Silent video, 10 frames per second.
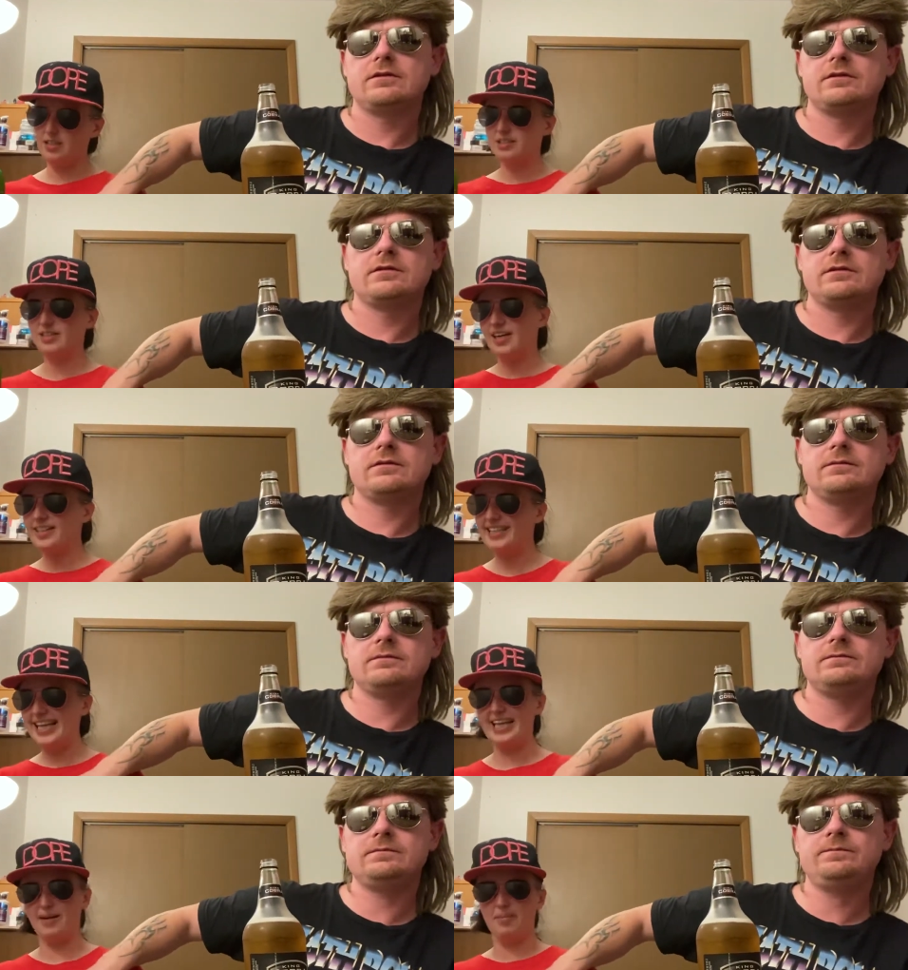Speaker 1: God
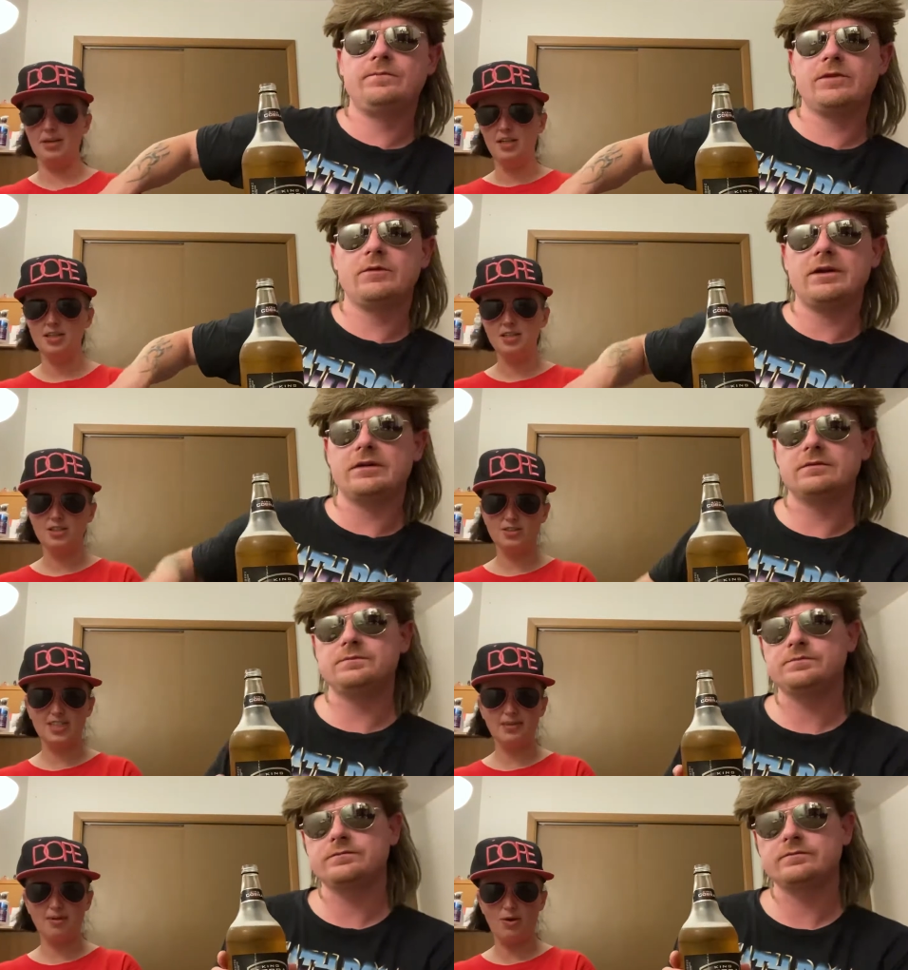damn. What? You're
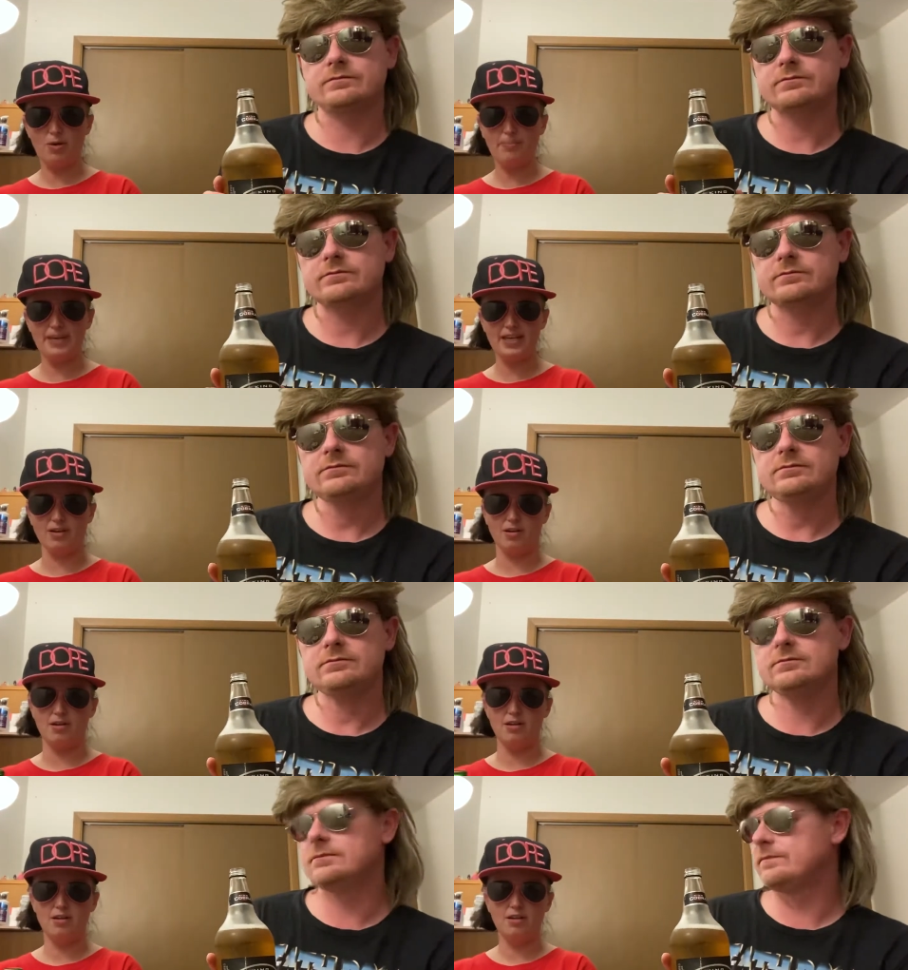shaking my whole
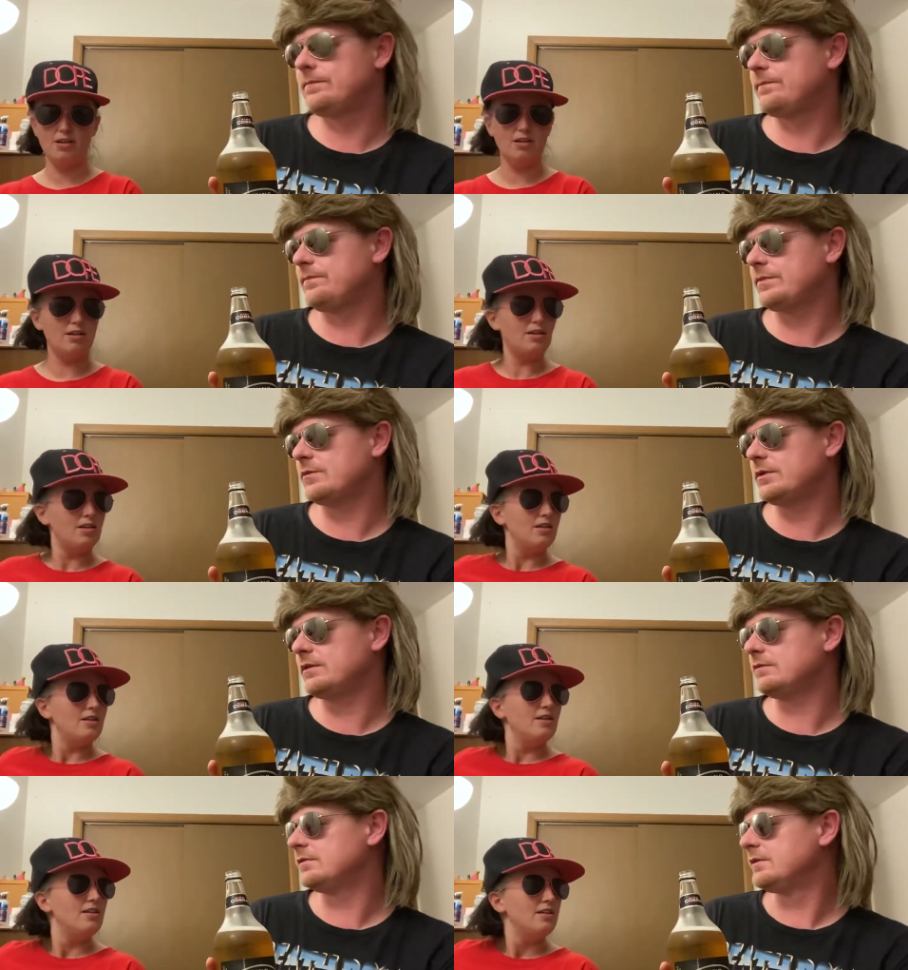beer.
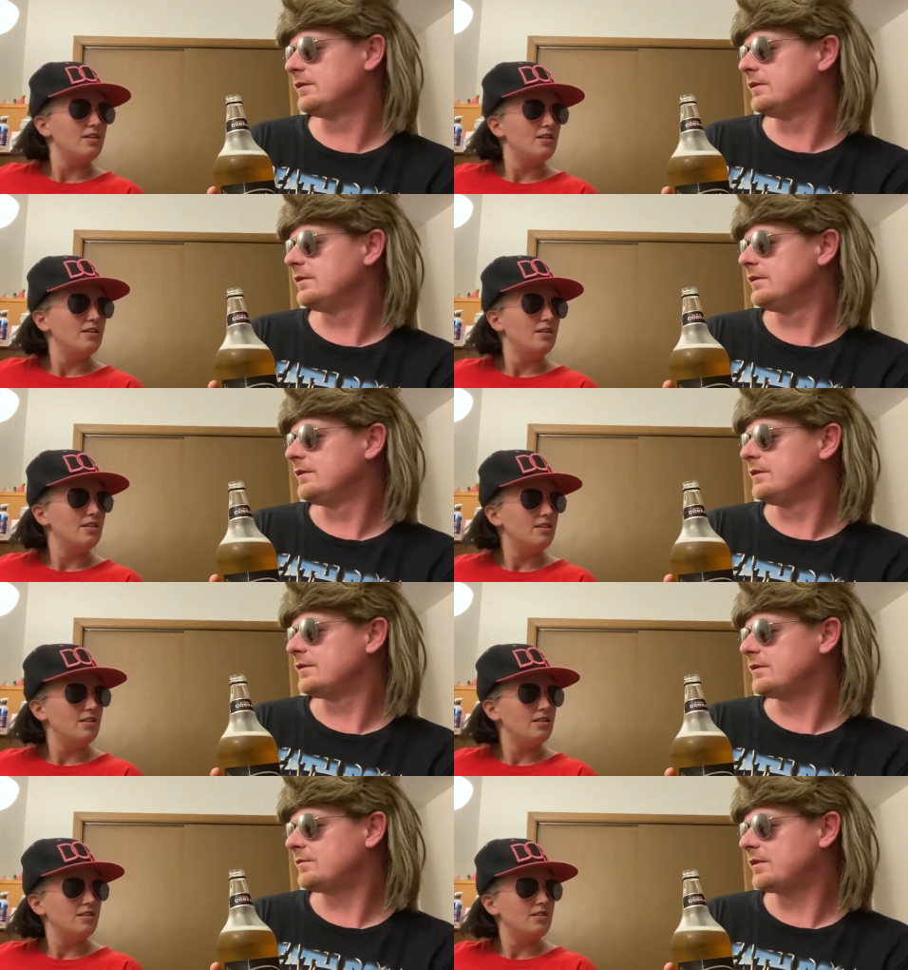
Speaker 2: Well,
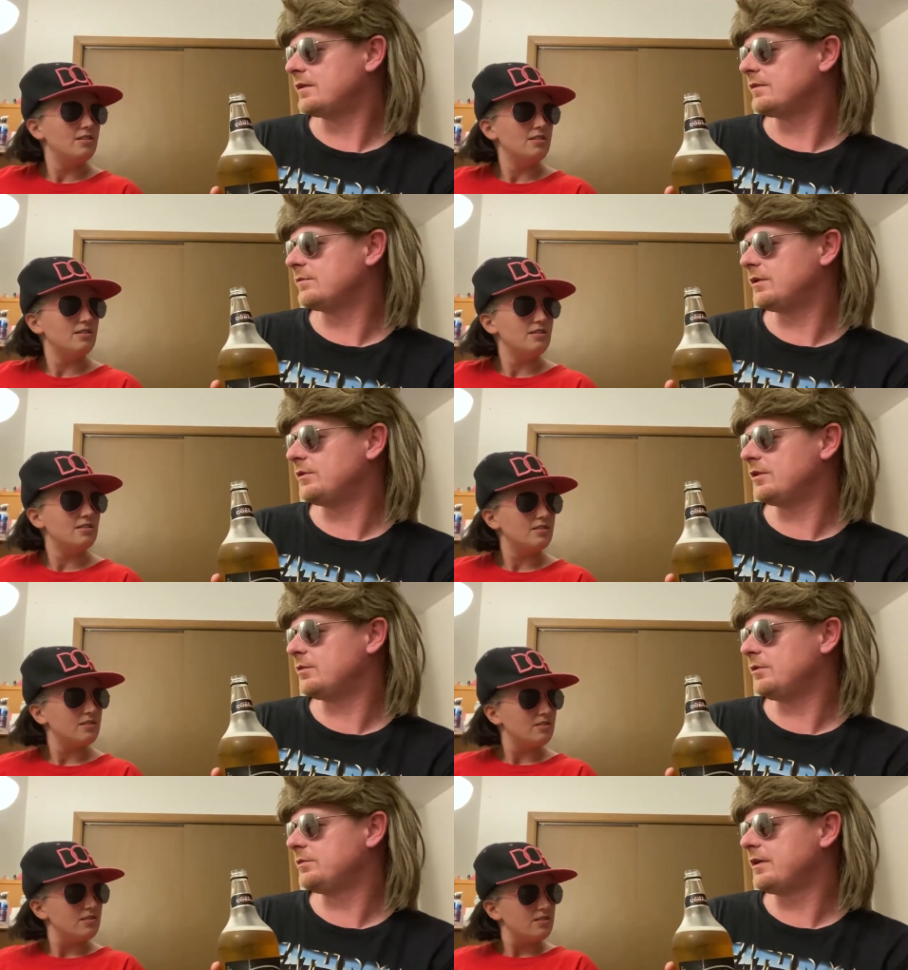sometimes the, boob, the
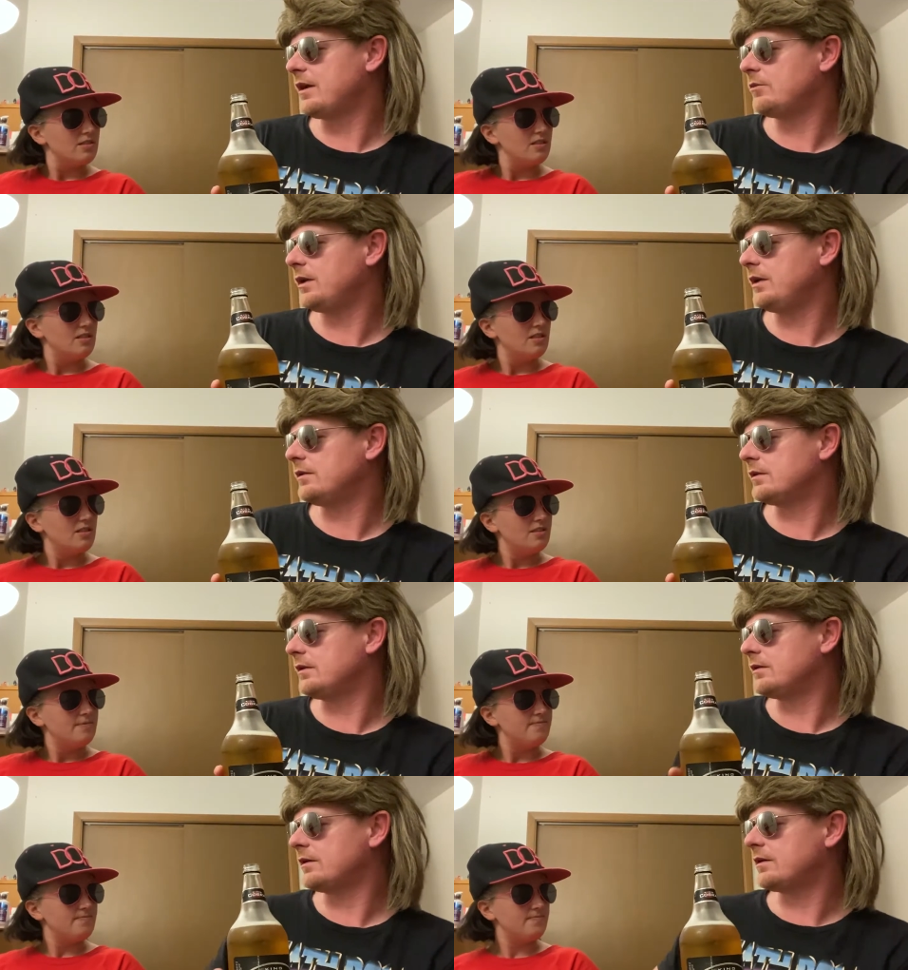boobs got weight. you
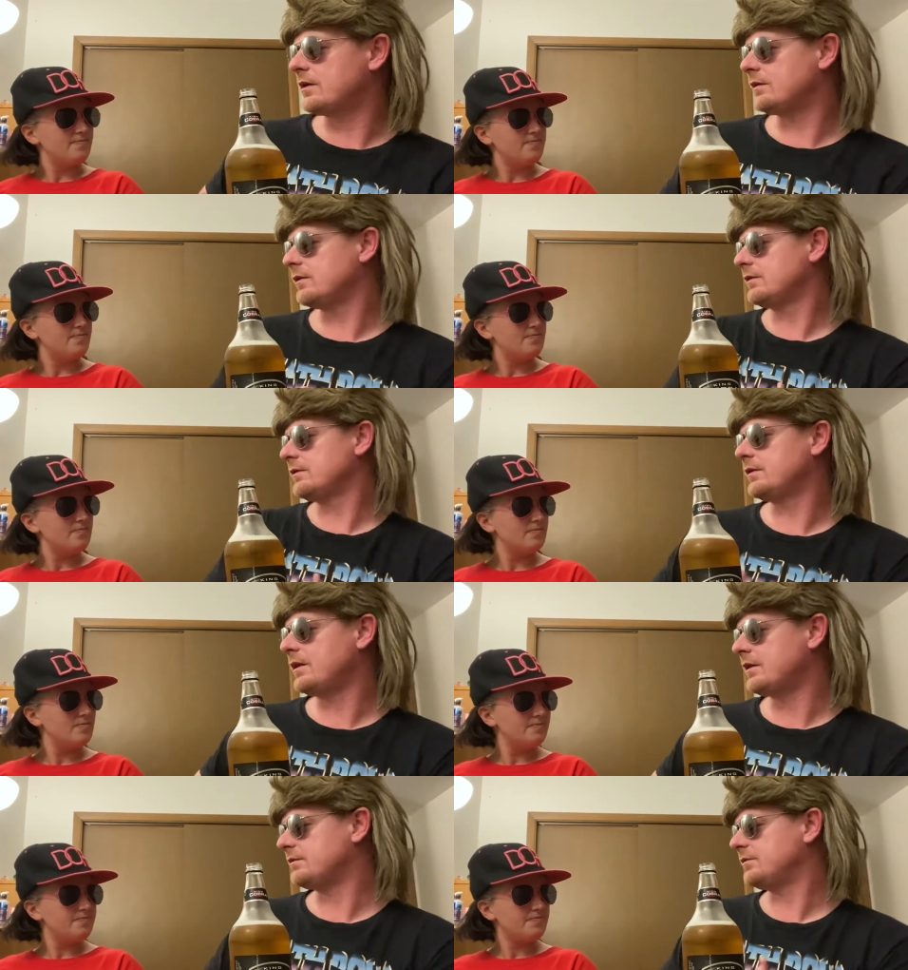uh, know, they got a, they
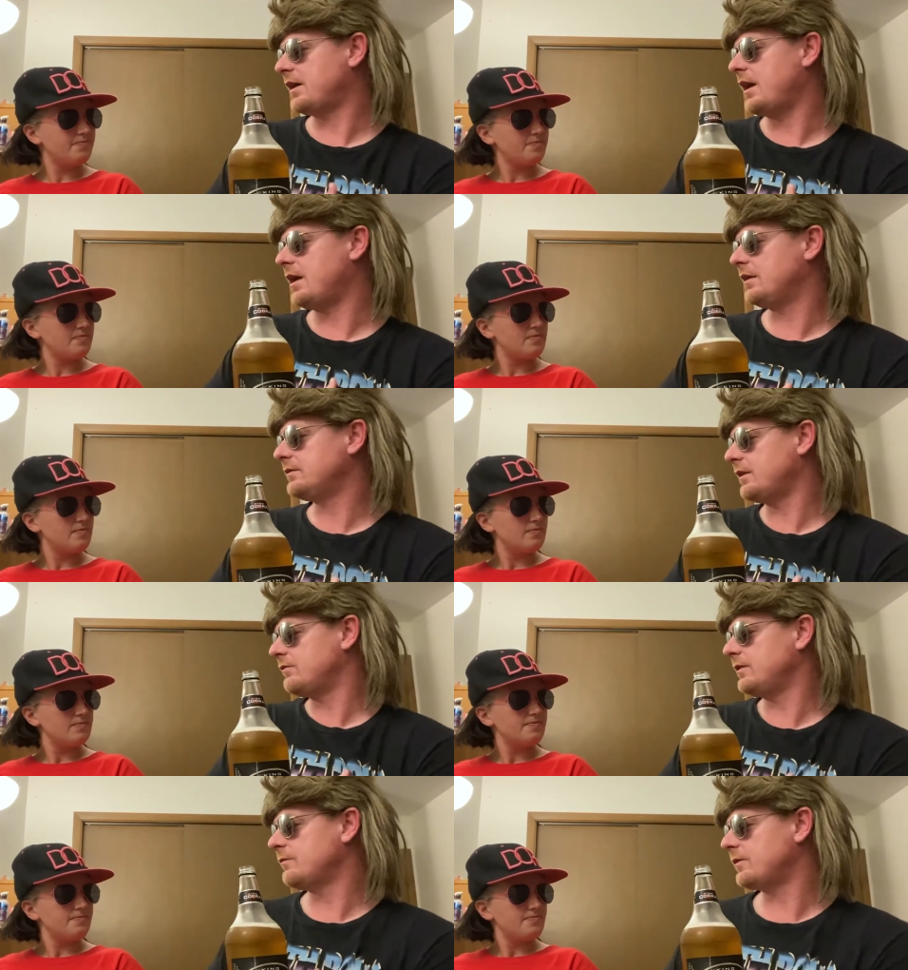got some size. They
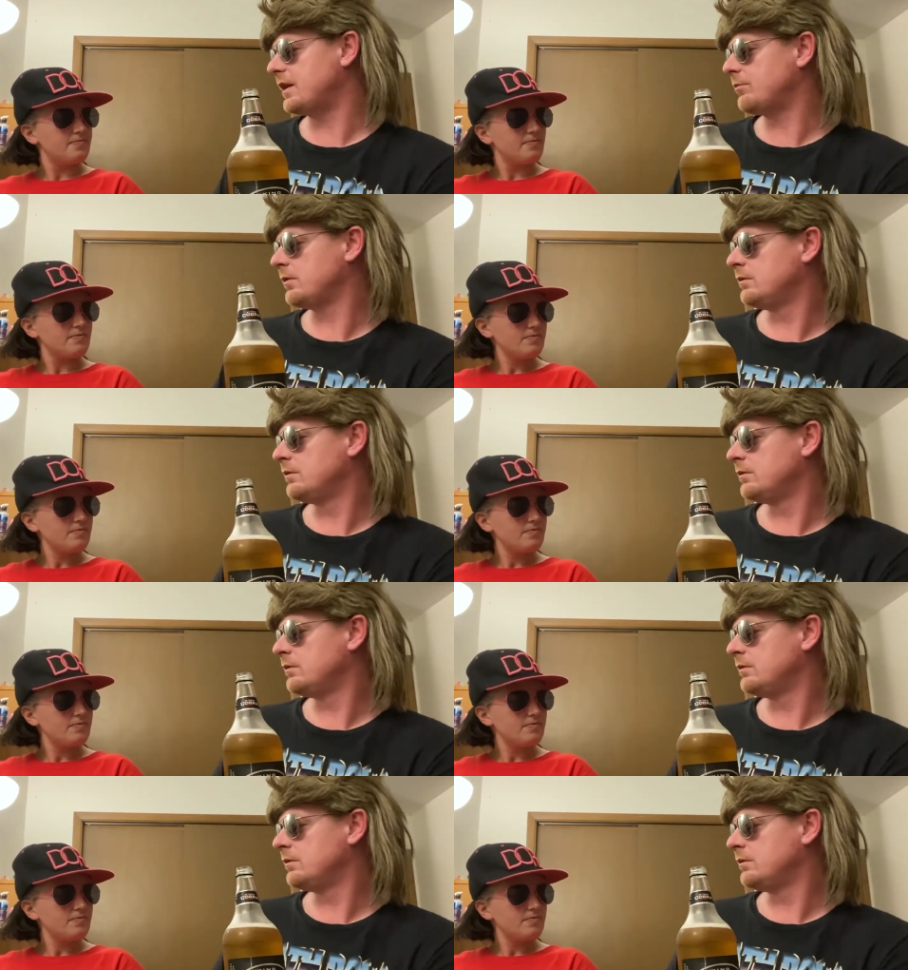flip flop.